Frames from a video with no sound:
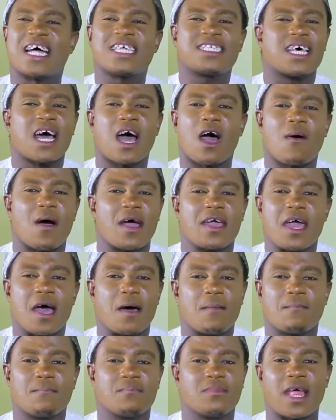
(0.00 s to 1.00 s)
that's how I
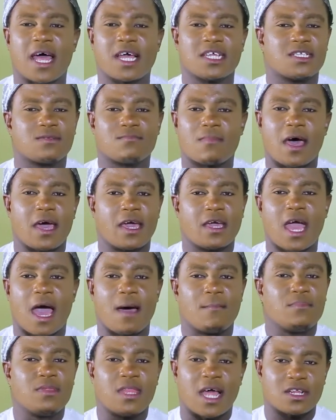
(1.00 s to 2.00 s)
am. That's my...
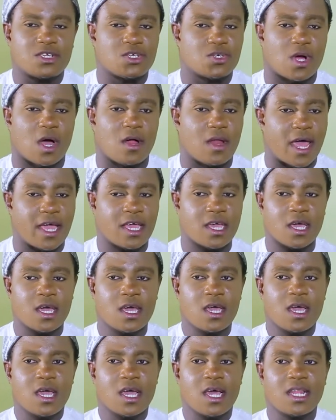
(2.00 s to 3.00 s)
I'm natural. Like,
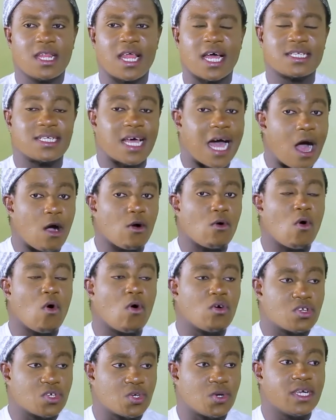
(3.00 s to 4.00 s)
that's how
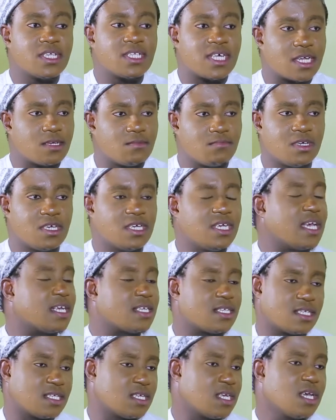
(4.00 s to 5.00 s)
God created me.
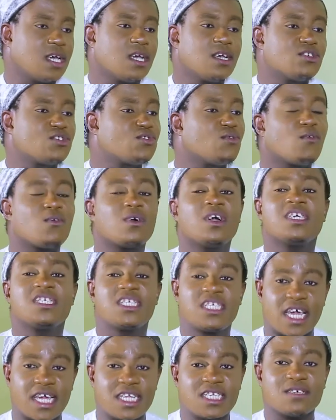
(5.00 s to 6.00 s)
Yes. So,
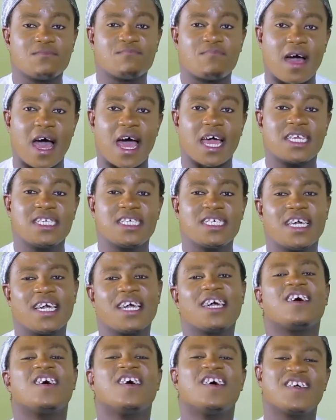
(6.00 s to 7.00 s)
change in power,
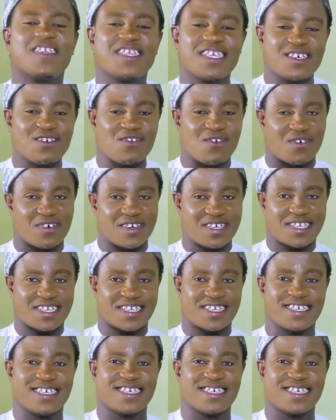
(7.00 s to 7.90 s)
dear. Holy God.